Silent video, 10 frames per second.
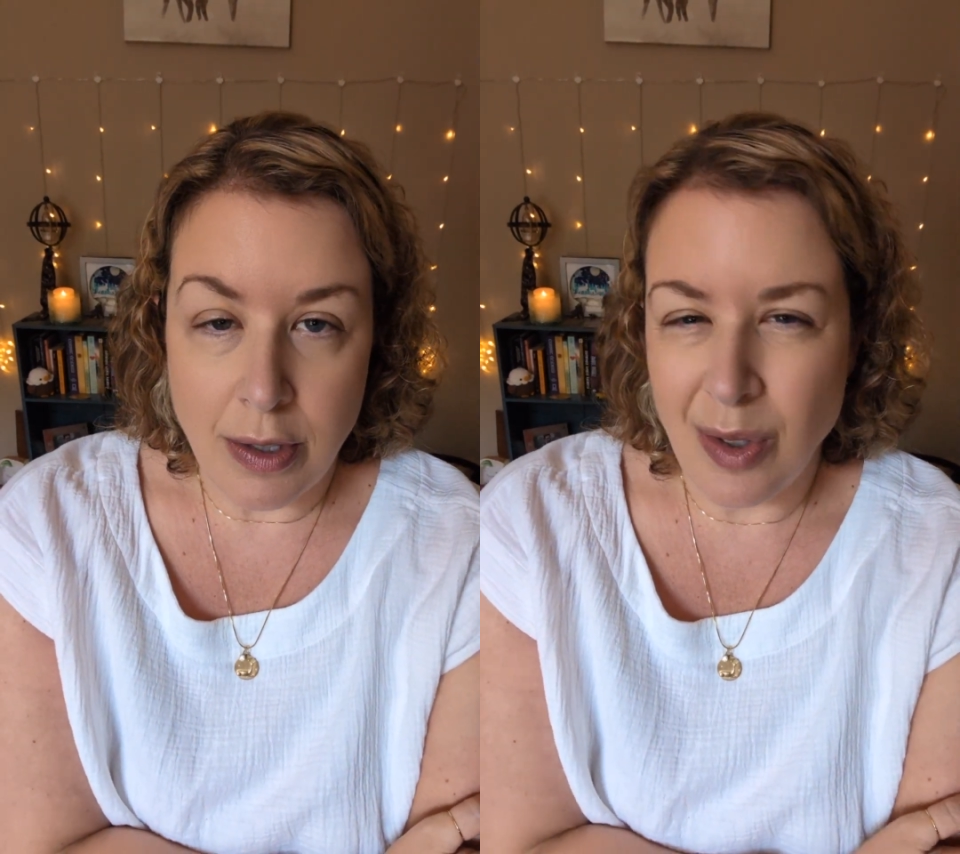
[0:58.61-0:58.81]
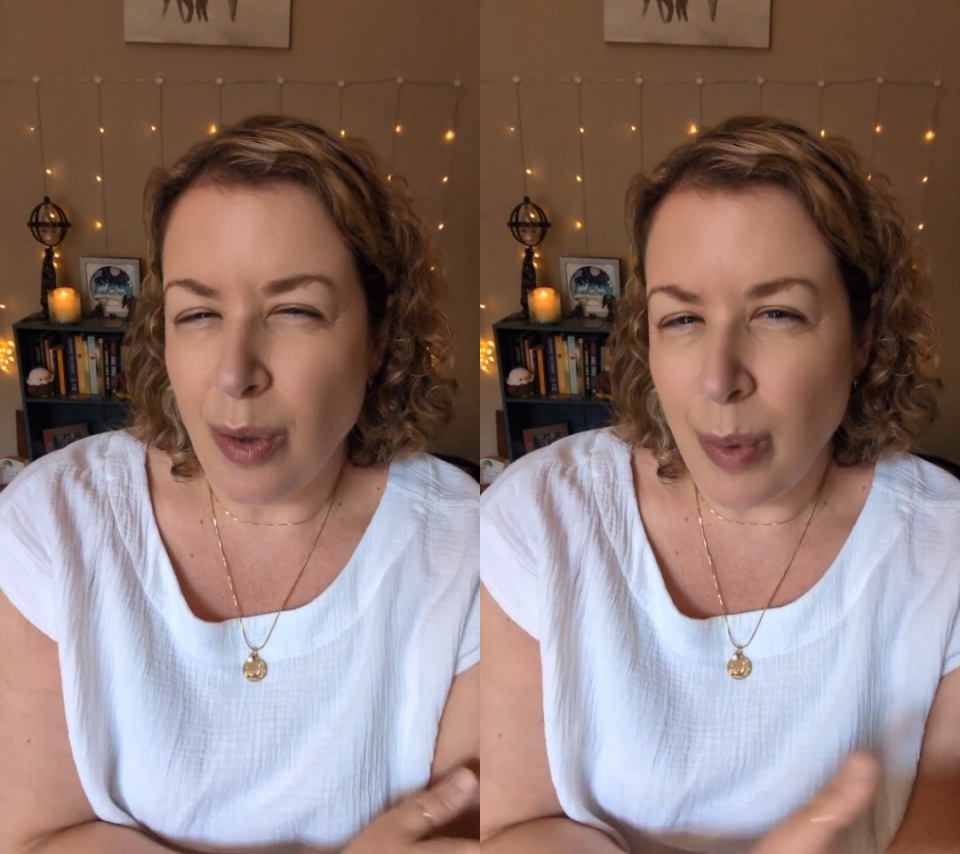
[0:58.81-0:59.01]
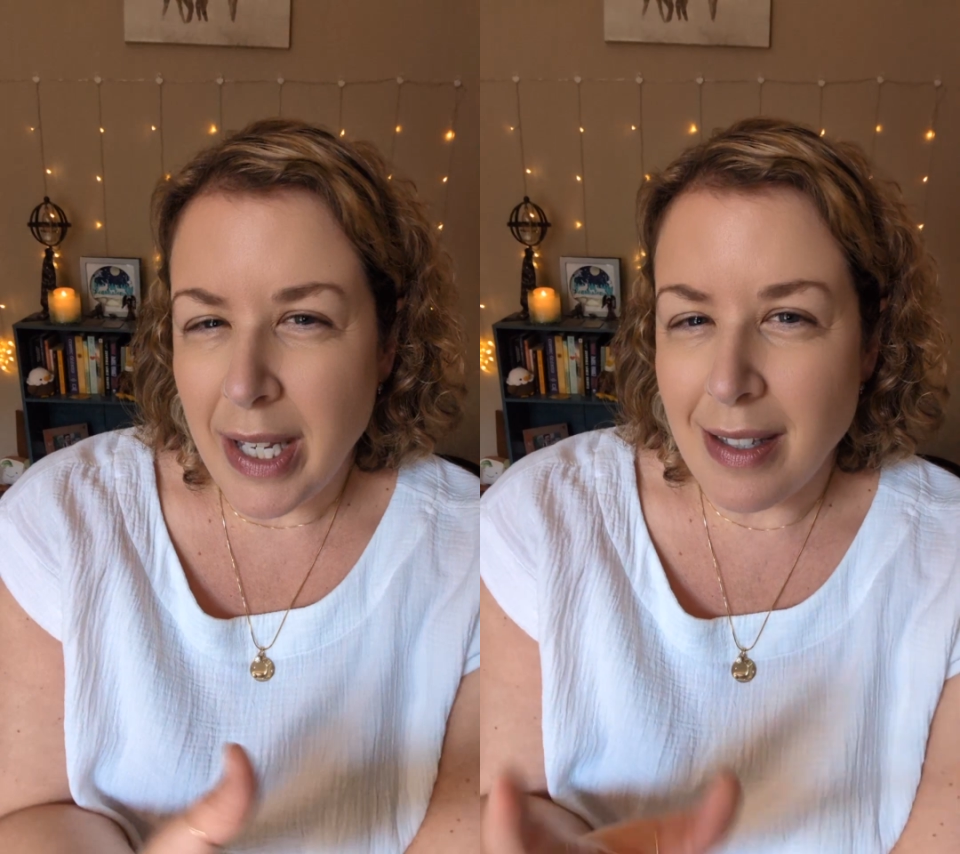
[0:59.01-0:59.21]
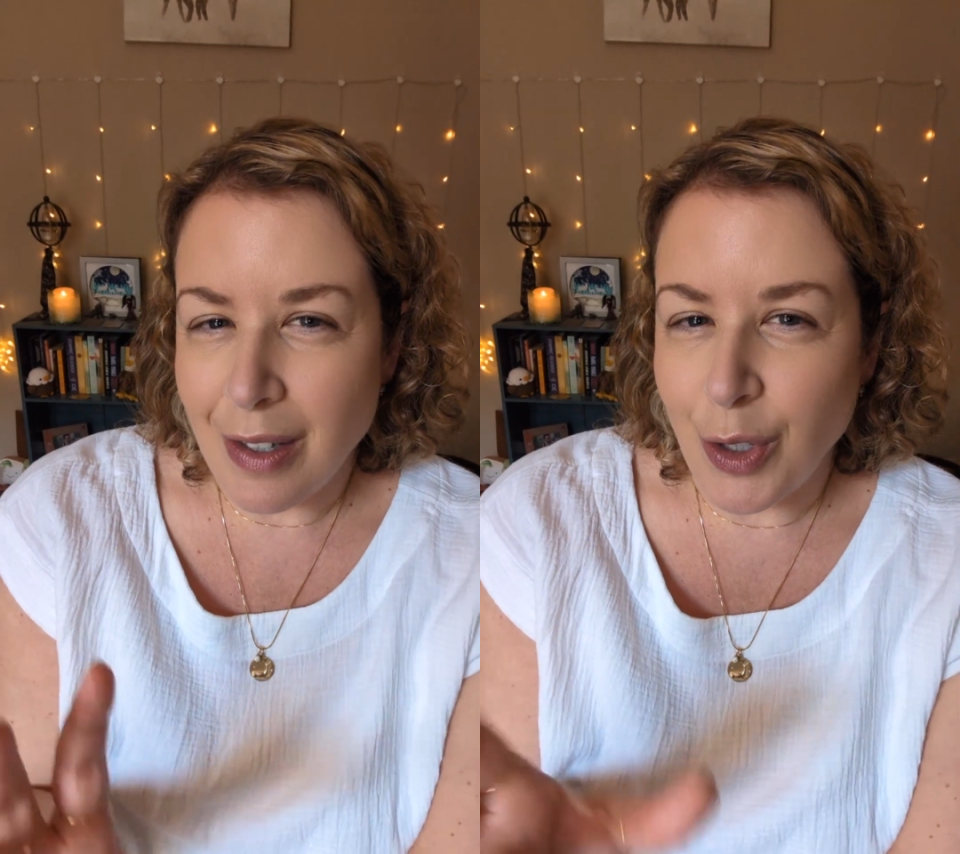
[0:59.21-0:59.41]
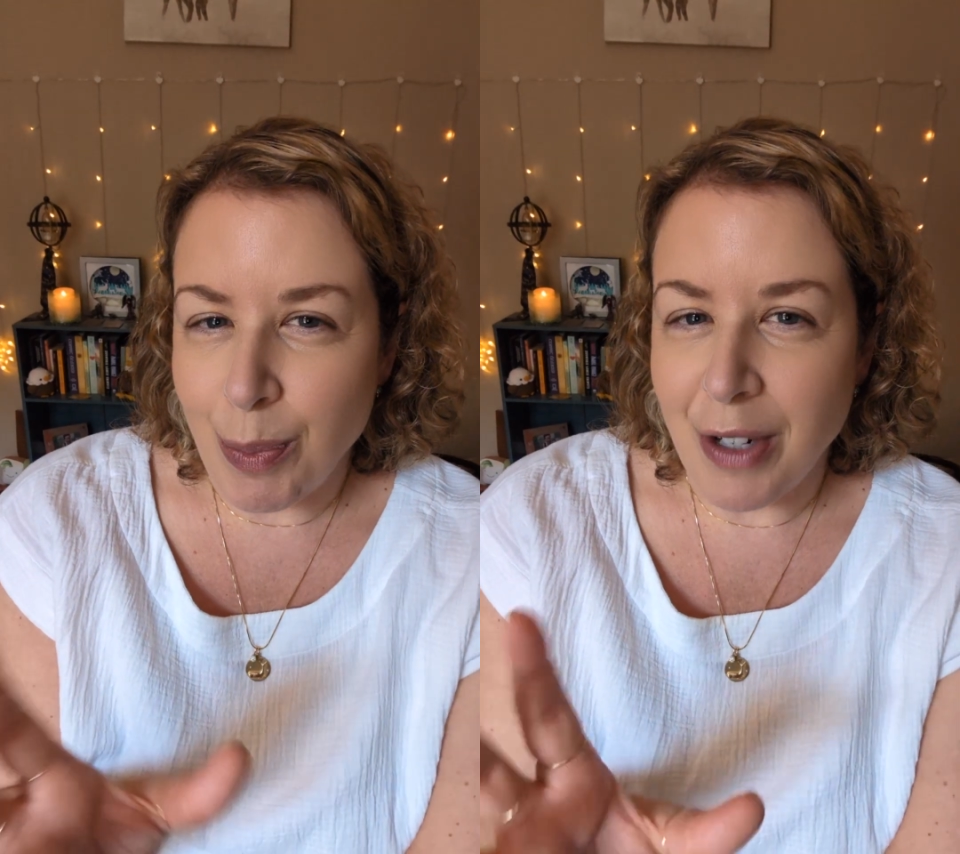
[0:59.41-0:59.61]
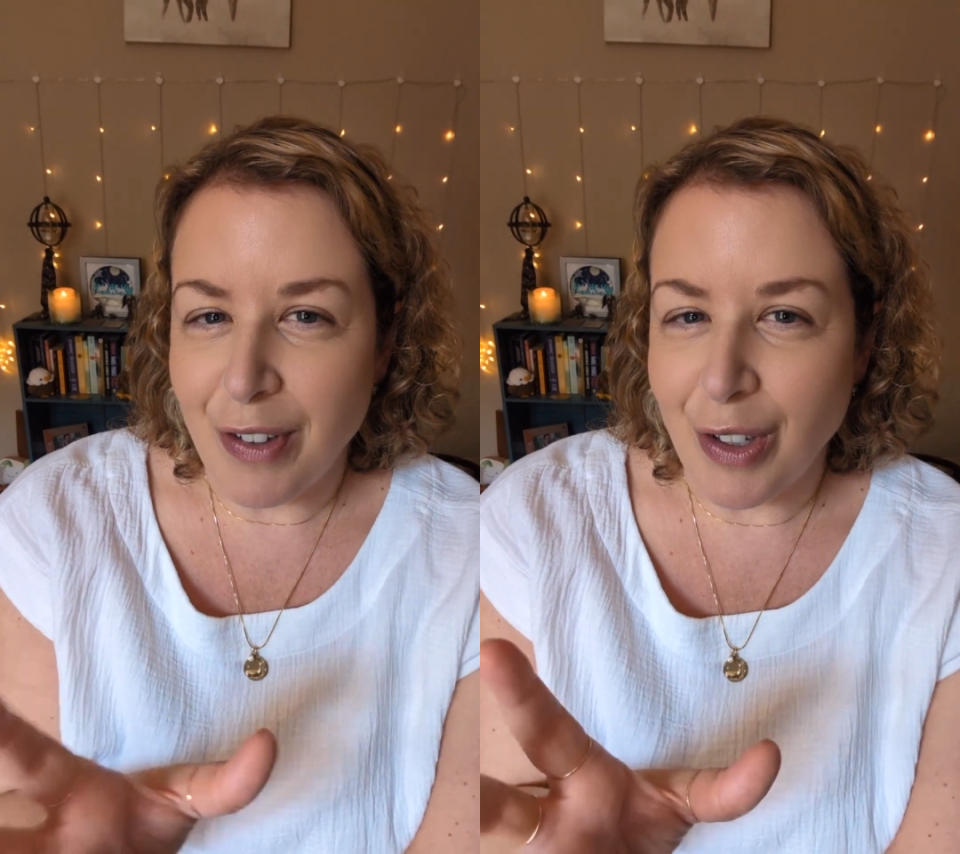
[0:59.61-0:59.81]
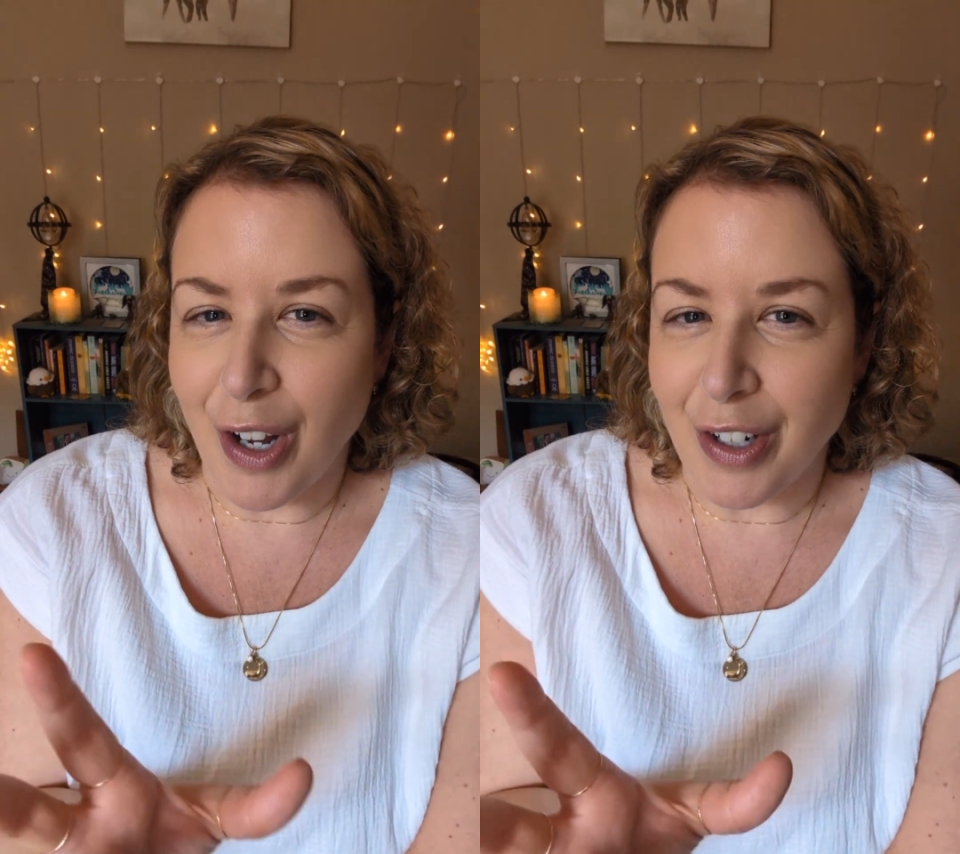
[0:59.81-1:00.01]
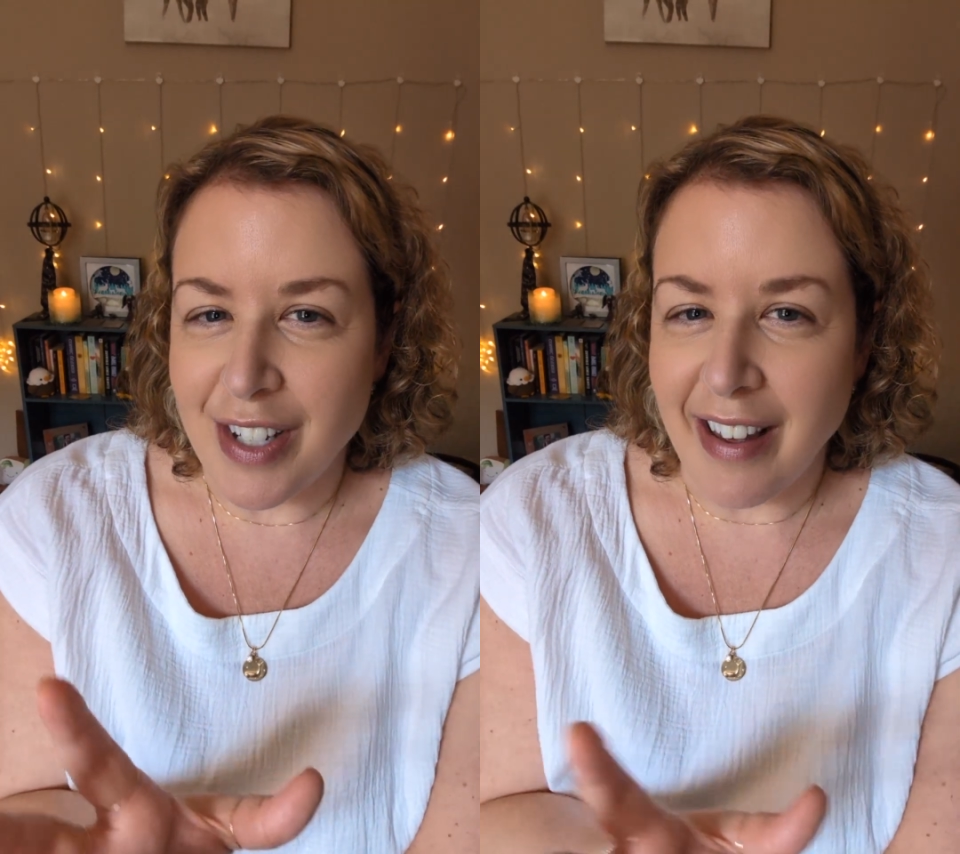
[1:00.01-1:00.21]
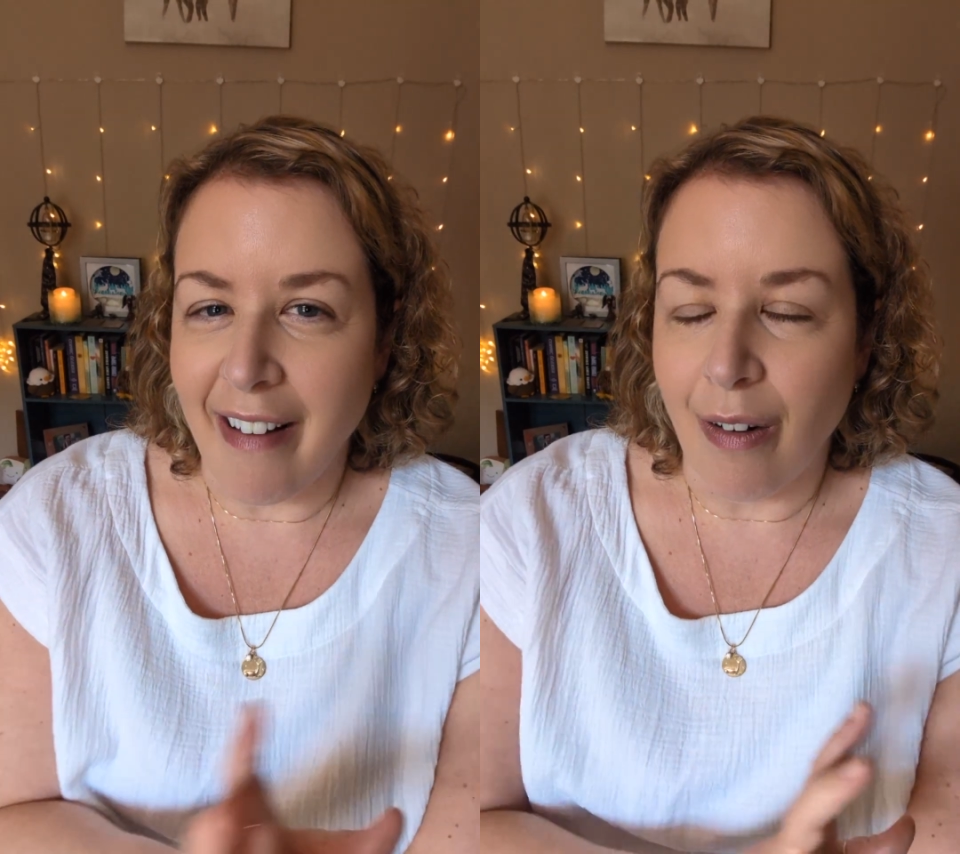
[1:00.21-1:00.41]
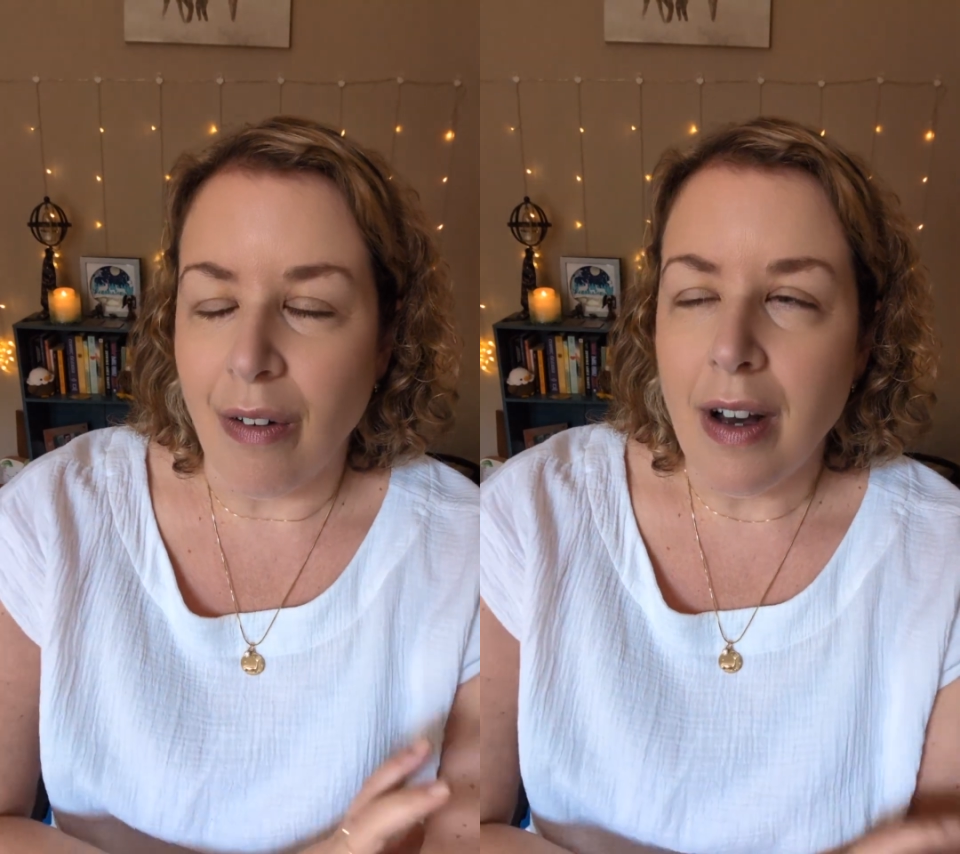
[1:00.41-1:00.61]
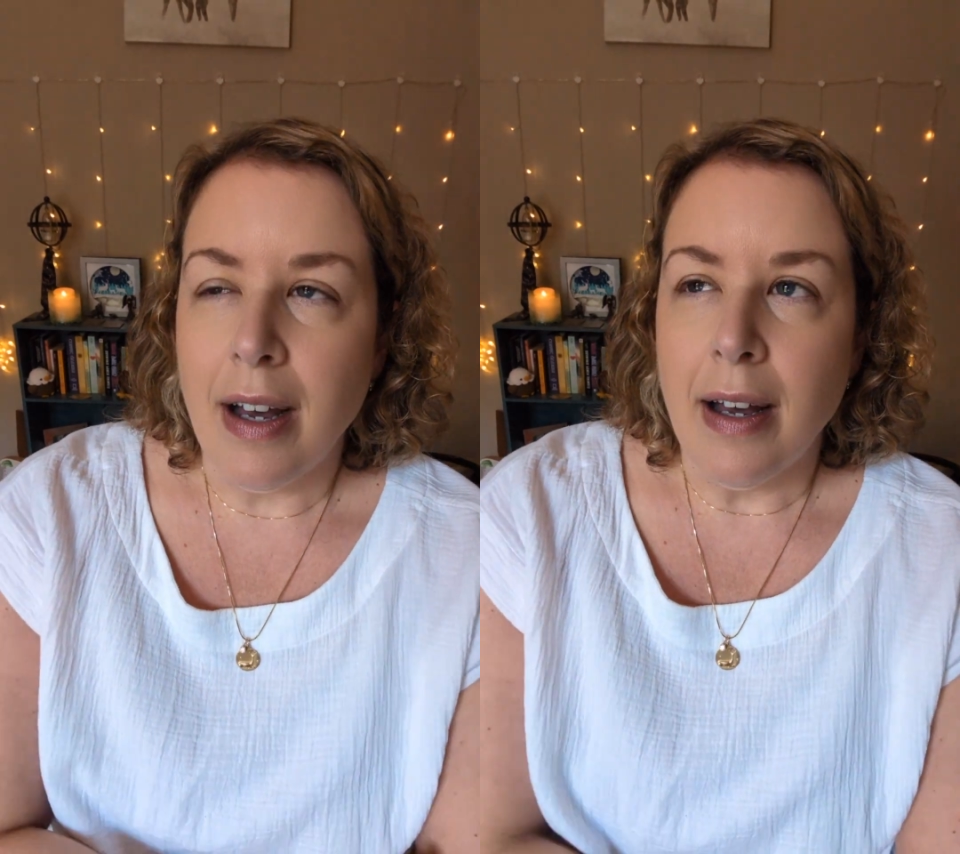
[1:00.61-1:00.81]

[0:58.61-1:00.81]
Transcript: so a week is a little bit of a longer cycle,